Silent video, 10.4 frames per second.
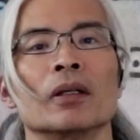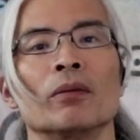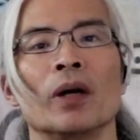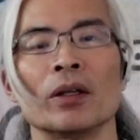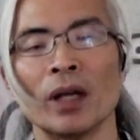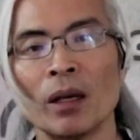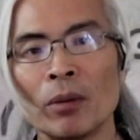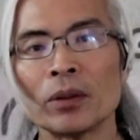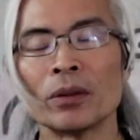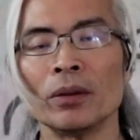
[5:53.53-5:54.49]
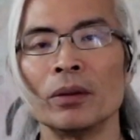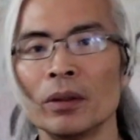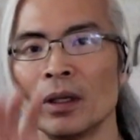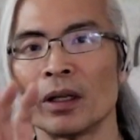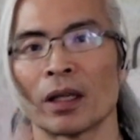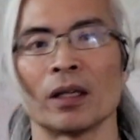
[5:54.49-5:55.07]
Were you able to
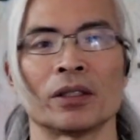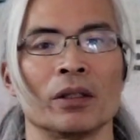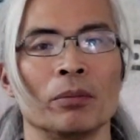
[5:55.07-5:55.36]
catch the